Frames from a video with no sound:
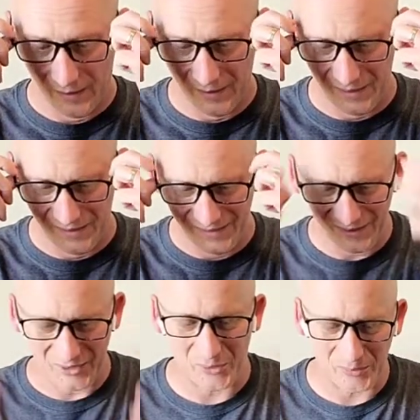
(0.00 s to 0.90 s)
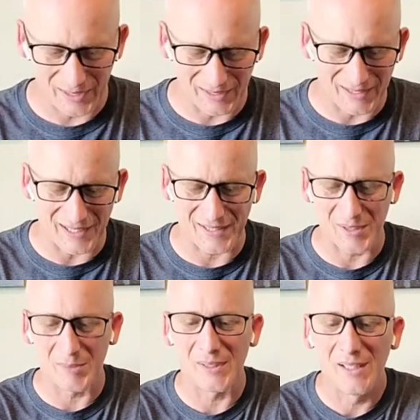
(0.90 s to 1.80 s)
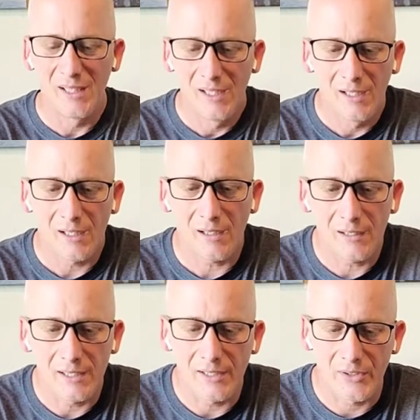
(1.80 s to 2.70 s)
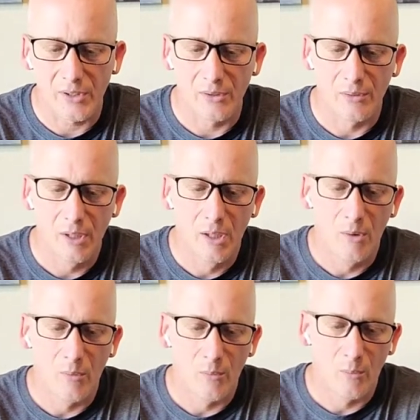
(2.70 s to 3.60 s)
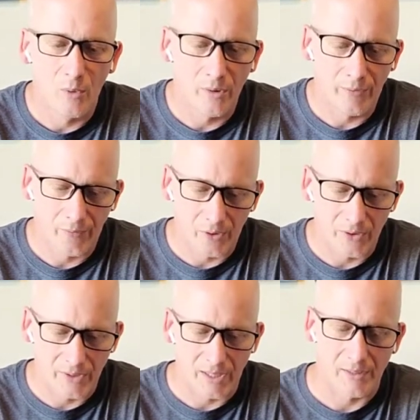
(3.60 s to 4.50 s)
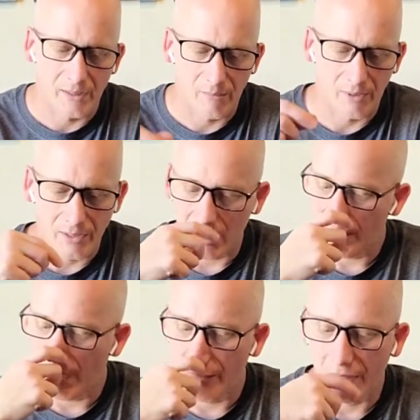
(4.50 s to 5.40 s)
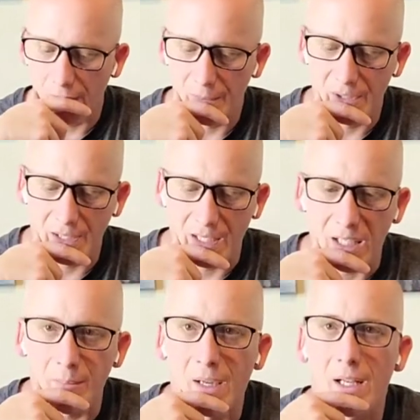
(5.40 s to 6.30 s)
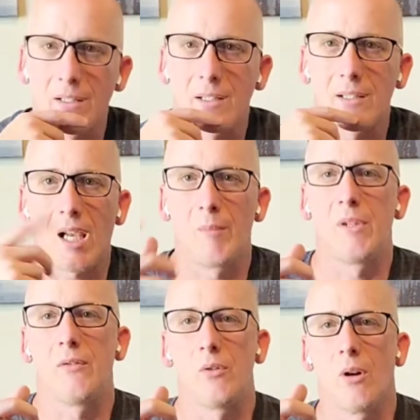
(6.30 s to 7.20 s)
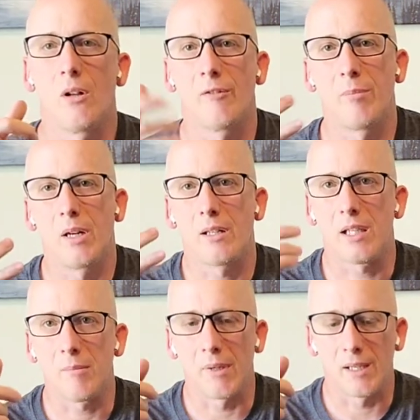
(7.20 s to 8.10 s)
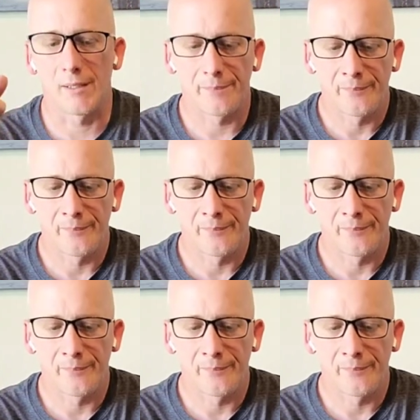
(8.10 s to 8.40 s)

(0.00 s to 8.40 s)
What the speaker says: They're just reading glasses, but all right. So one of the first things that I want to talk about when it comes to heat mats is how many of you all have bought a heat mat